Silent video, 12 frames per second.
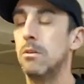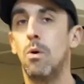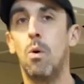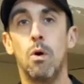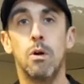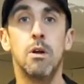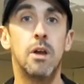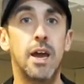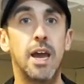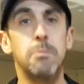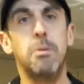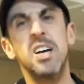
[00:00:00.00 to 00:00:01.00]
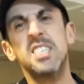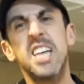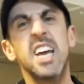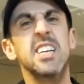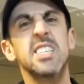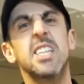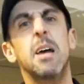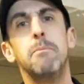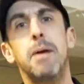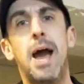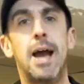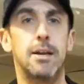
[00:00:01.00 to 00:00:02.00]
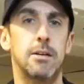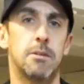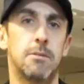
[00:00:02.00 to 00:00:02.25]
Or, hey bud, take a step back.